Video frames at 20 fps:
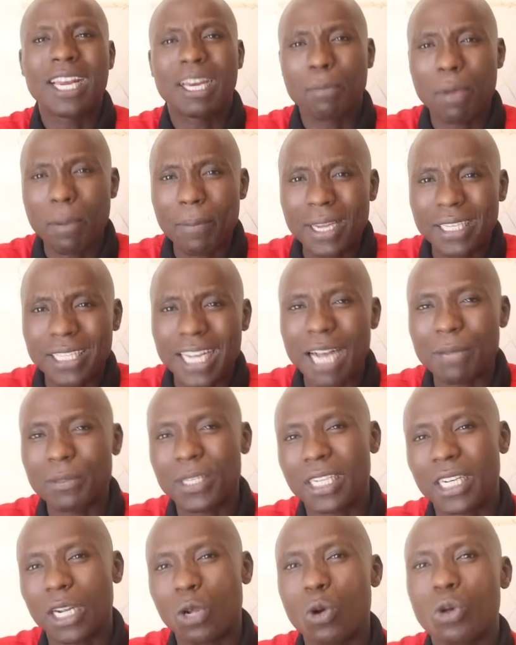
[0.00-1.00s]
Remember, it
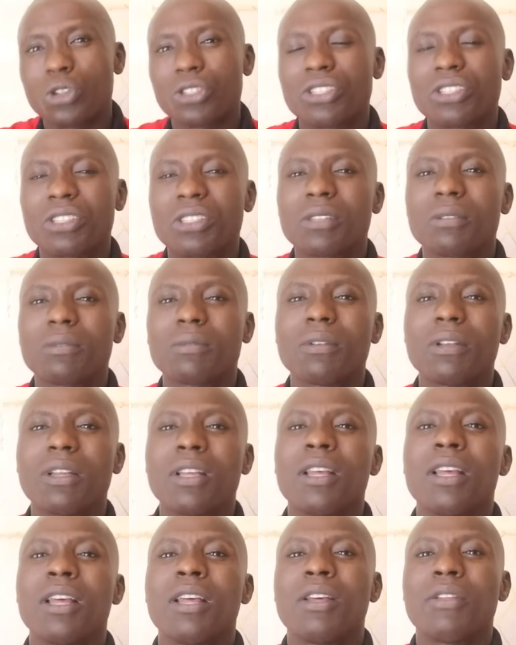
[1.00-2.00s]
comes at a cost.
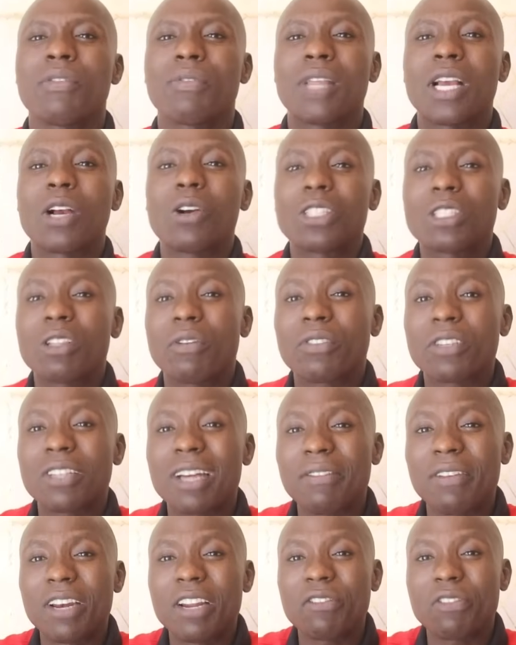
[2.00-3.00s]
The cost of
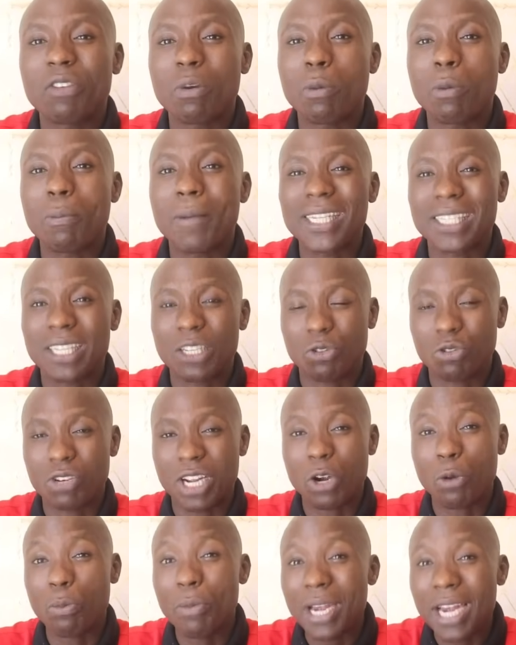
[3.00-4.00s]
traveling from Mombasa to
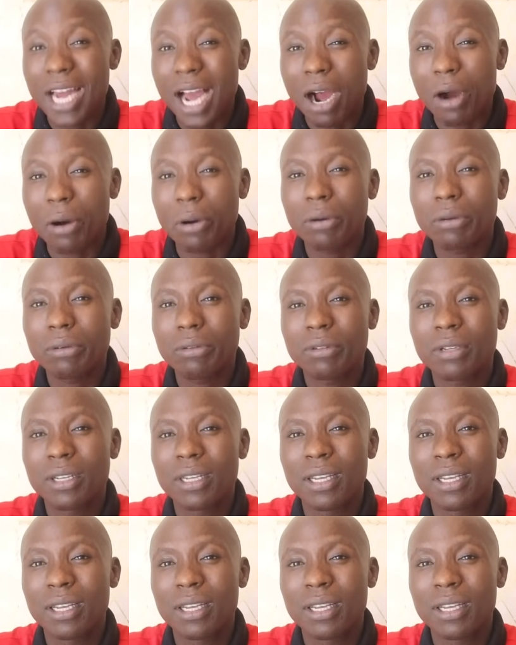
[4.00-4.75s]
Nairobi now,